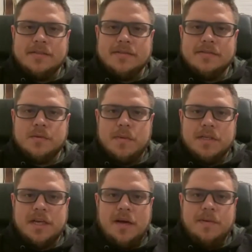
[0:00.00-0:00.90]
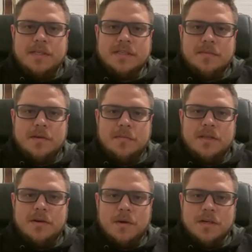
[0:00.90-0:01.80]
It's where my shop is. I built me a
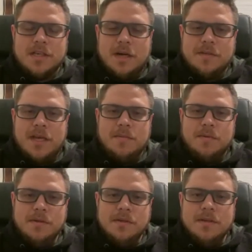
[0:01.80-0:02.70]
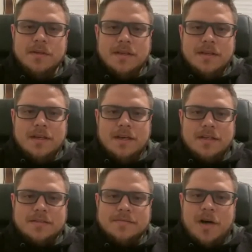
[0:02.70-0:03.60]
little workshop table,
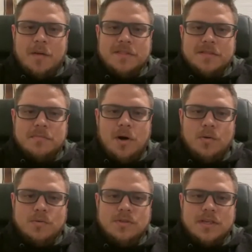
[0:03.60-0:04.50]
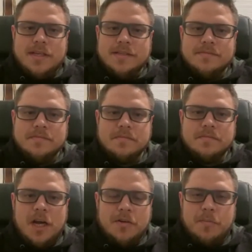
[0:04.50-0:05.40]
bought me some molds, and
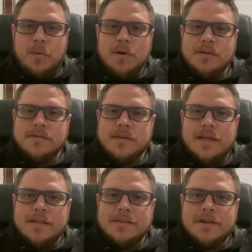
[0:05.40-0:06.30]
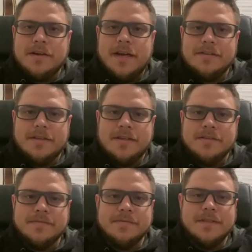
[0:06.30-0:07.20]
got to pouring. And turned out to
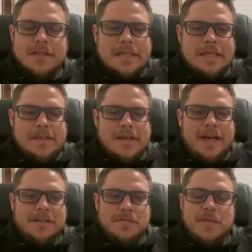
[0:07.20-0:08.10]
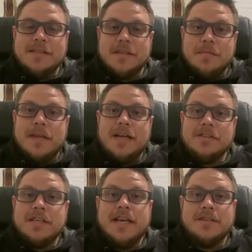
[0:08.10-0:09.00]
actually make some to actually
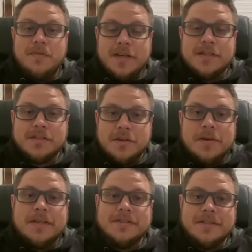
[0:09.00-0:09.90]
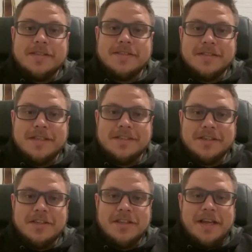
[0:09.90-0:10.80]
catch fish. So that's a
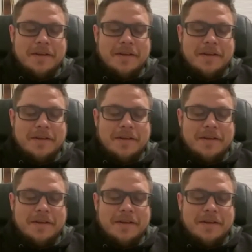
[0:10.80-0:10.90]
good thing.